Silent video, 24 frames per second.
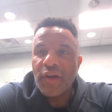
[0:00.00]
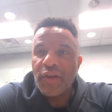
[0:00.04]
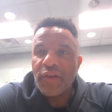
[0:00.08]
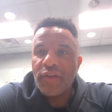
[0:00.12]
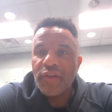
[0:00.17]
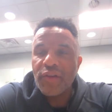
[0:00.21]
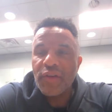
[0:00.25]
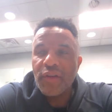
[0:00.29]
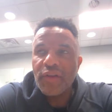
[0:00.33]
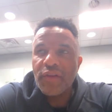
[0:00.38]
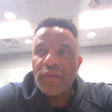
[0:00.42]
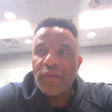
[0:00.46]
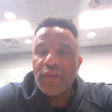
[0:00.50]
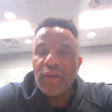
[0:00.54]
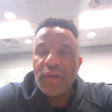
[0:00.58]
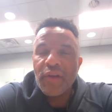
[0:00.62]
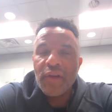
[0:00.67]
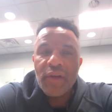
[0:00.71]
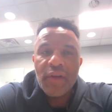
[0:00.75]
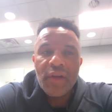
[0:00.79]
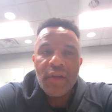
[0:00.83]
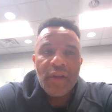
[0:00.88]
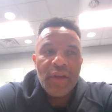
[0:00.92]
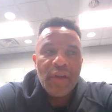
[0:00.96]
is is
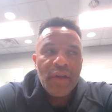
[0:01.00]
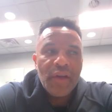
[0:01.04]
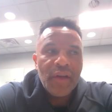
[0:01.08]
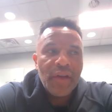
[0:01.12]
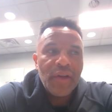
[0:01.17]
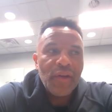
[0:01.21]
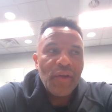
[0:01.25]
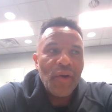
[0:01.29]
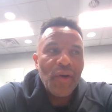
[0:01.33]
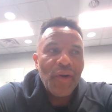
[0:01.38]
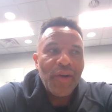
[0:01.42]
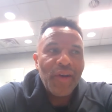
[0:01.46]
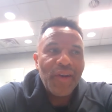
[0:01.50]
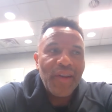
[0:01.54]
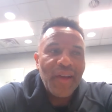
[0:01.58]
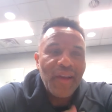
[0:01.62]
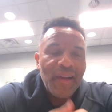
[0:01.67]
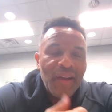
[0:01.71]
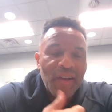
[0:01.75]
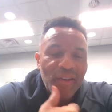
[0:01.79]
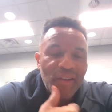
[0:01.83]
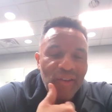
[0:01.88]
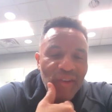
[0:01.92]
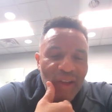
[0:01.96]
you know, and,
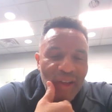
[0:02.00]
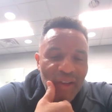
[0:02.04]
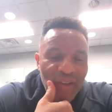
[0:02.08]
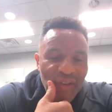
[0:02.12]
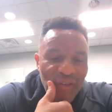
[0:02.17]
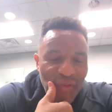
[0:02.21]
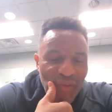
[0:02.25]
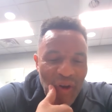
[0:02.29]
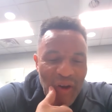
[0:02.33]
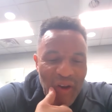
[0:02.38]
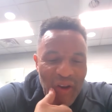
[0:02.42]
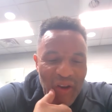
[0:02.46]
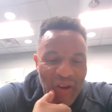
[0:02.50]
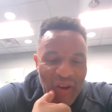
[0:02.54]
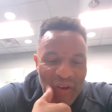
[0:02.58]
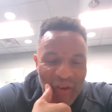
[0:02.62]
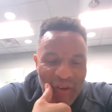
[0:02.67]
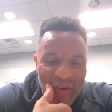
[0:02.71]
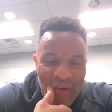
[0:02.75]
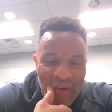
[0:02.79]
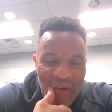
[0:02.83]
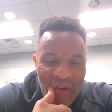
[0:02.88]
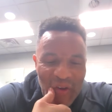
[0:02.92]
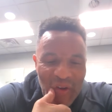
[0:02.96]
and it's it's funny,
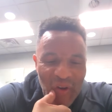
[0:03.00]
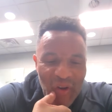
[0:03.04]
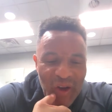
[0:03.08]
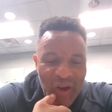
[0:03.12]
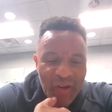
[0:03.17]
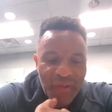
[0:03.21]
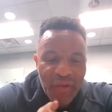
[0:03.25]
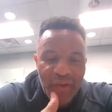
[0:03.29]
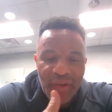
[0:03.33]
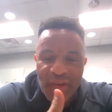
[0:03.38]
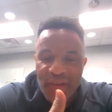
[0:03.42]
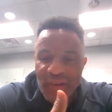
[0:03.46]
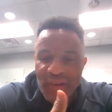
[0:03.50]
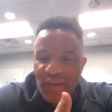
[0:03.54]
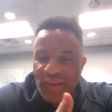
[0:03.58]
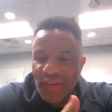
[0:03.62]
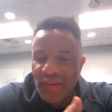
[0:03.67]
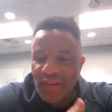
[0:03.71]
you know, even